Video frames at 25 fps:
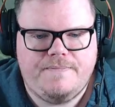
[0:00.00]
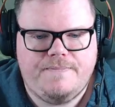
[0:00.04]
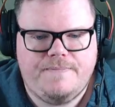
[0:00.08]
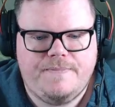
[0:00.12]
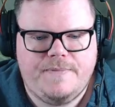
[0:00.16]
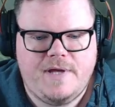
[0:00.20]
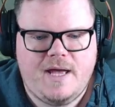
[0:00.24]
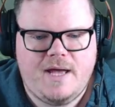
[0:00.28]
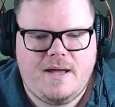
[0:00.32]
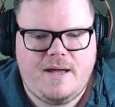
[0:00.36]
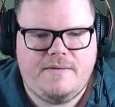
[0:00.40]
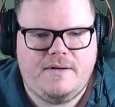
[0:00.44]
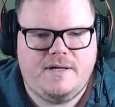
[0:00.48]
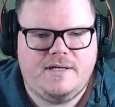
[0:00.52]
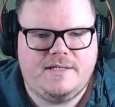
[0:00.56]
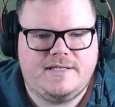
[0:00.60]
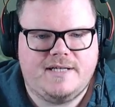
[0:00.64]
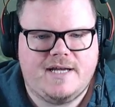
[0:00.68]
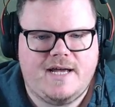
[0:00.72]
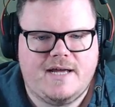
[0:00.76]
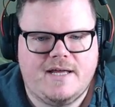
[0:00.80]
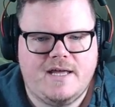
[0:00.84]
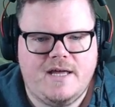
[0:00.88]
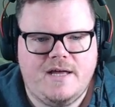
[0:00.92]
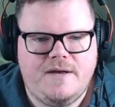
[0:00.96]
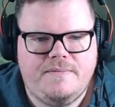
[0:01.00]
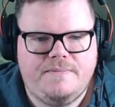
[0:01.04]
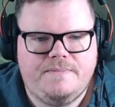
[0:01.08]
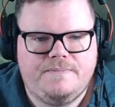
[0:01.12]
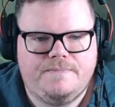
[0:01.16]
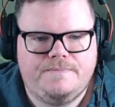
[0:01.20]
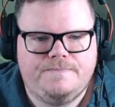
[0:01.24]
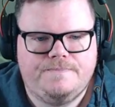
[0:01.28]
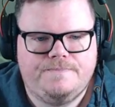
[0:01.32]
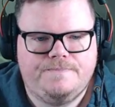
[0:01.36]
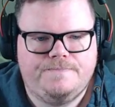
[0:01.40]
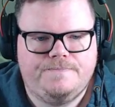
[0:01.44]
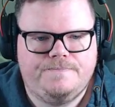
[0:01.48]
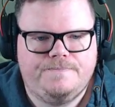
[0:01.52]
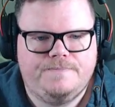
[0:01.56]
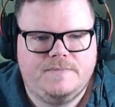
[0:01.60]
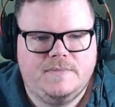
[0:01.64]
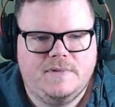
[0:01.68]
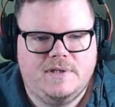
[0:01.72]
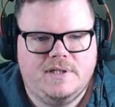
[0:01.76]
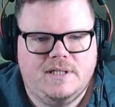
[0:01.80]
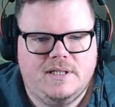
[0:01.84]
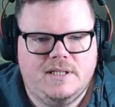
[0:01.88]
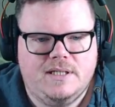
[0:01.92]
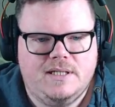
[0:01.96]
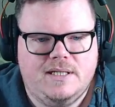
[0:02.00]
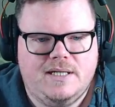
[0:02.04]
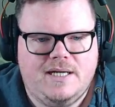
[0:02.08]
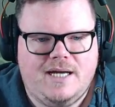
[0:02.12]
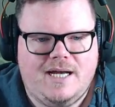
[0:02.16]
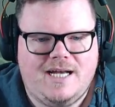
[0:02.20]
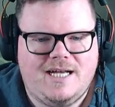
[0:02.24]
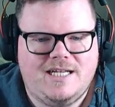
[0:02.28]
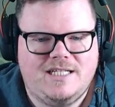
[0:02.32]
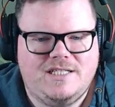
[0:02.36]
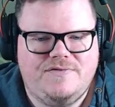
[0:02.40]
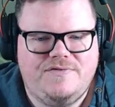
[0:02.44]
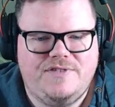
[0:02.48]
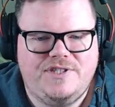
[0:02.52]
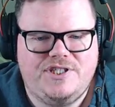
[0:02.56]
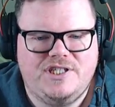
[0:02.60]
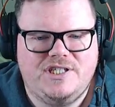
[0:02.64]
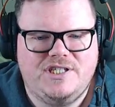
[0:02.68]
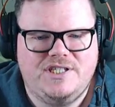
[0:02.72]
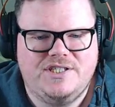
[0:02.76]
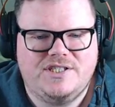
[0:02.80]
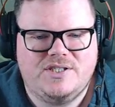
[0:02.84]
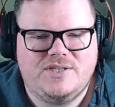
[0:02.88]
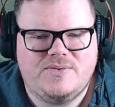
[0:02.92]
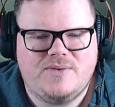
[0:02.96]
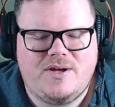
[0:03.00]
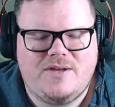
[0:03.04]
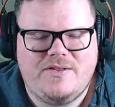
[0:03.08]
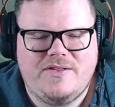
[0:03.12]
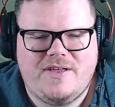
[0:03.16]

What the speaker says: yeah, attacking. Has Vigilance as well.